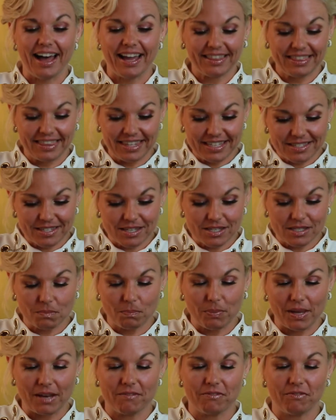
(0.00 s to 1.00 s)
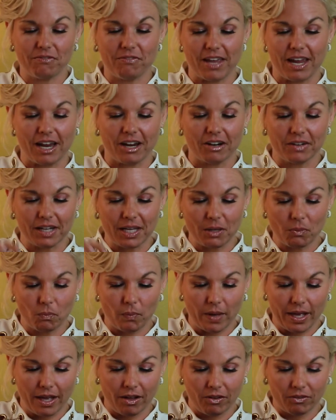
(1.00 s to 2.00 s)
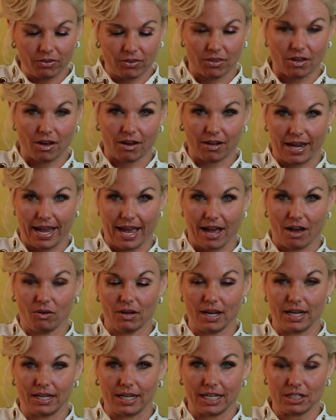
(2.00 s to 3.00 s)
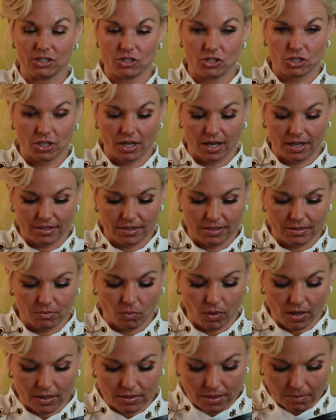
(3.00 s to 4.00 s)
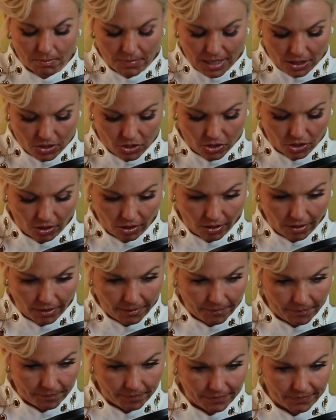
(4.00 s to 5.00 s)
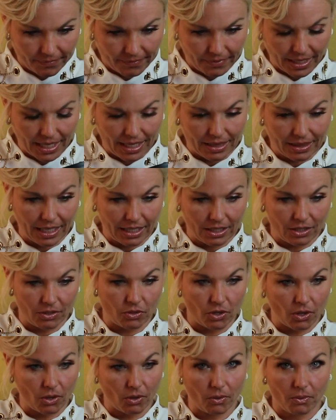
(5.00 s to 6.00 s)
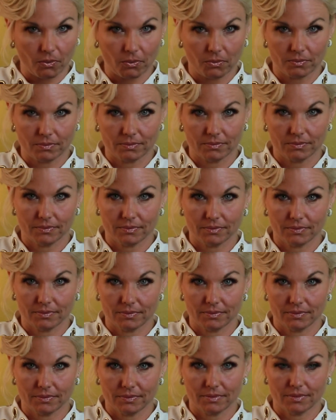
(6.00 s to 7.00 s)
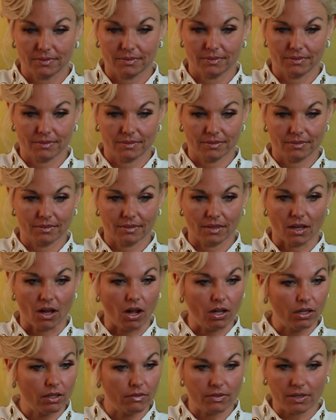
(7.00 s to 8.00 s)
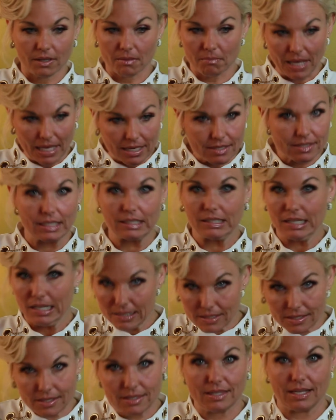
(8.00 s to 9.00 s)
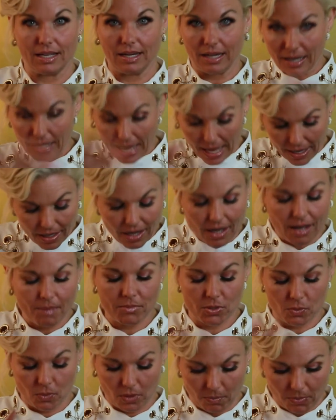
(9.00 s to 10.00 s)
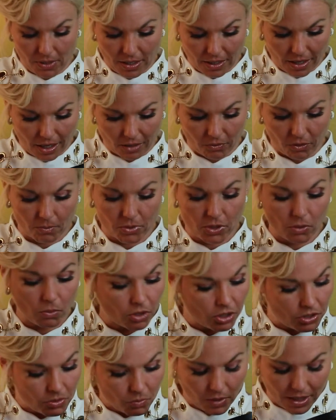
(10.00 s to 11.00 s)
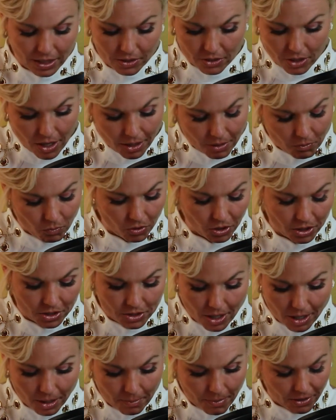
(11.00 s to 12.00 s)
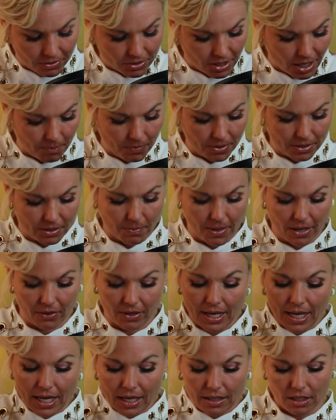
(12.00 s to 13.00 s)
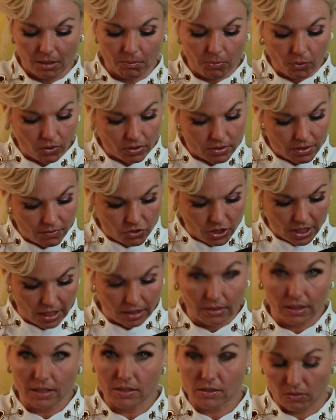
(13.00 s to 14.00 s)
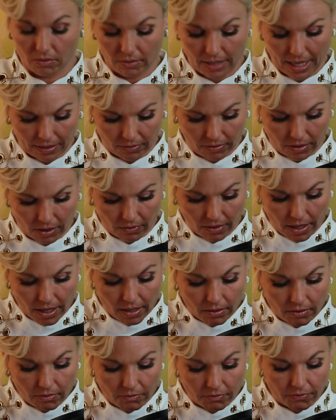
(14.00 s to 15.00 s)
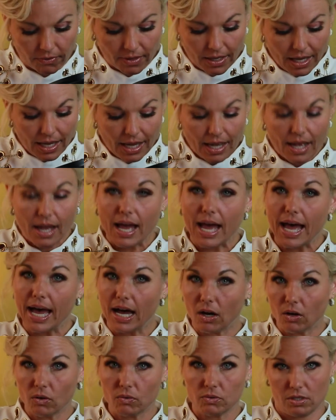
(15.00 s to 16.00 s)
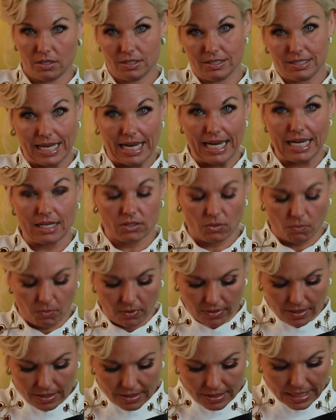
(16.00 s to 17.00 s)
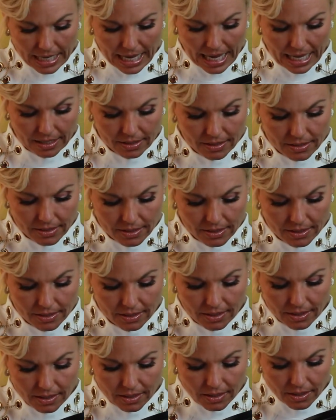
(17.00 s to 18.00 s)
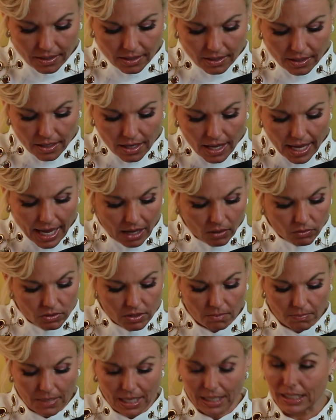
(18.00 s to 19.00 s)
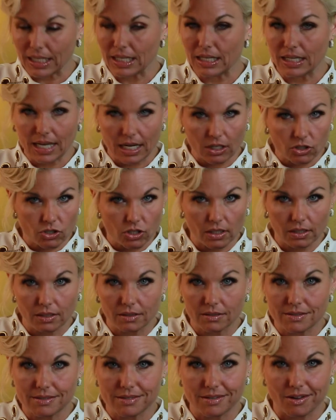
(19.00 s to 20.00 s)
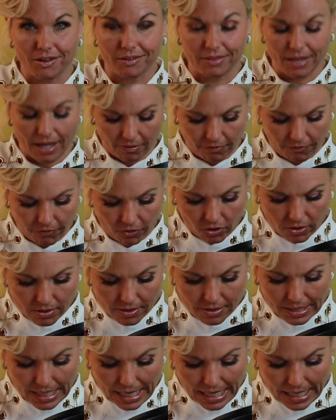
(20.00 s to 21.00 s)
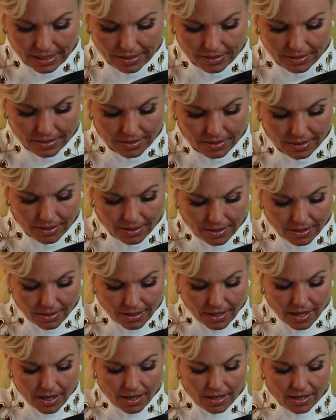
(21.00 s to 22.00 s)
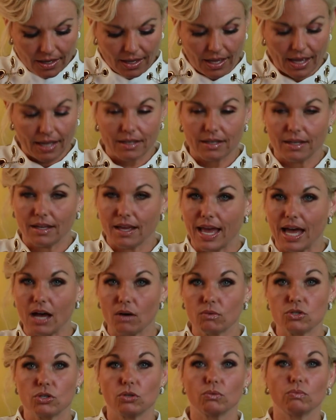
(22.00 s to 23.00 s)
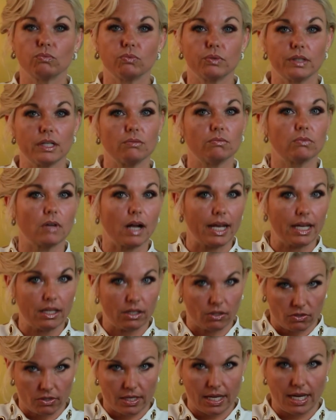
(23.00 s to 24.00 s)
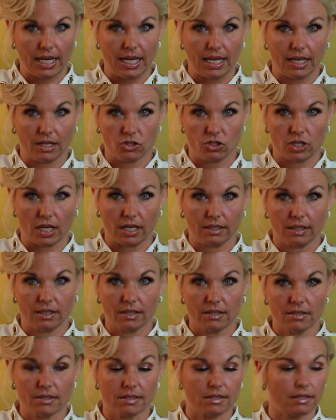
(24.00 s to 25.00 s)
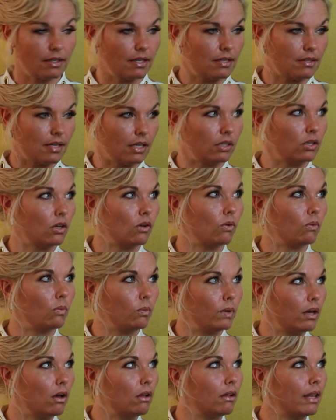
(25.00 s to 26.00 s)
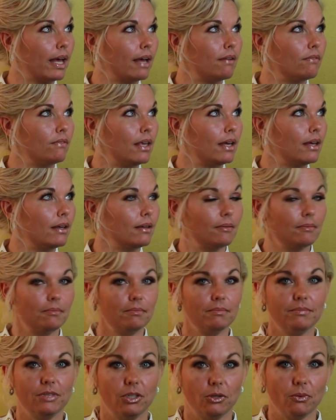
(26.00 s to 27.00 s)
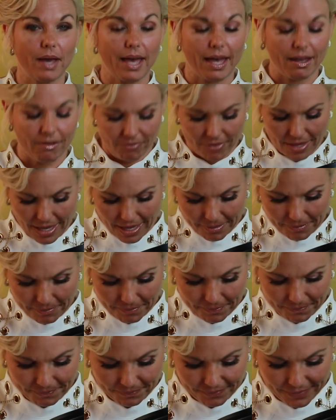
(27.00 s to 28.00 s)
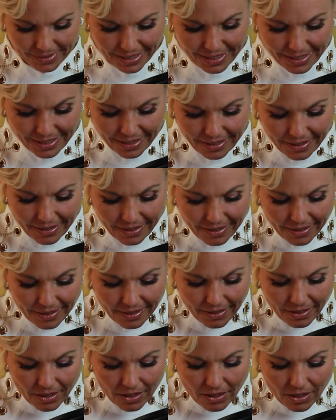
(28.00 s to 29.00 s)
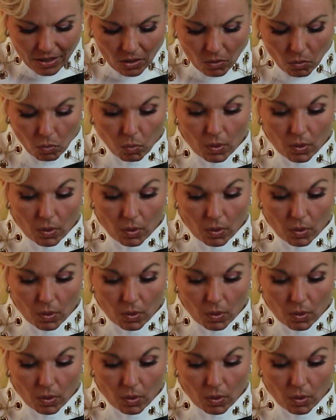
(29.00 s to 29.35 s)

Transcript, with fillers: this has been very well thought out, and I just want to make sure and let you know all of the amazingness that comes with the peacock room. So we're going we can talk we're going to talk about topics about the importance of checklists or lack thereof, how to date with intent, how to make connections on that first date, how to rewrite your dating agendas, because I know we all have them. You have them. What